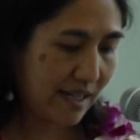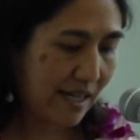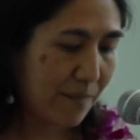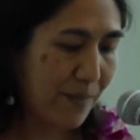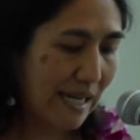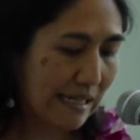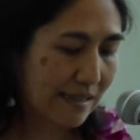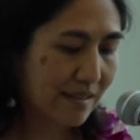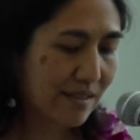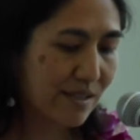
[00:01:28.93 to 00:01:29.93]
in a pink
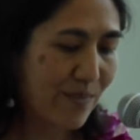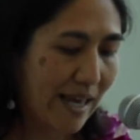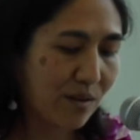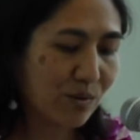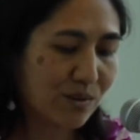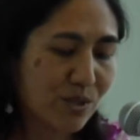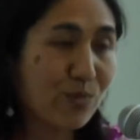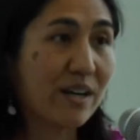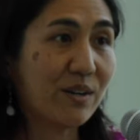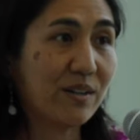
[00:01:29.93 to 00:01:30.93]
spangled
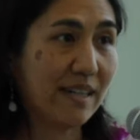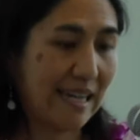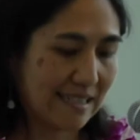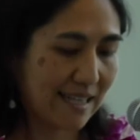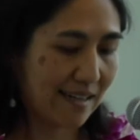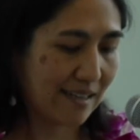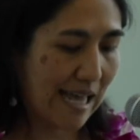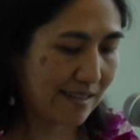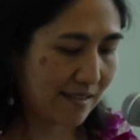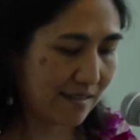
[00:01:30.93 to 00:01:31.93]
sweater and
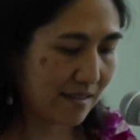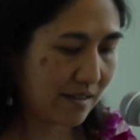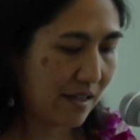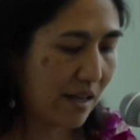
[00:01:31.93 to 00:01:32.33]
sunglasses,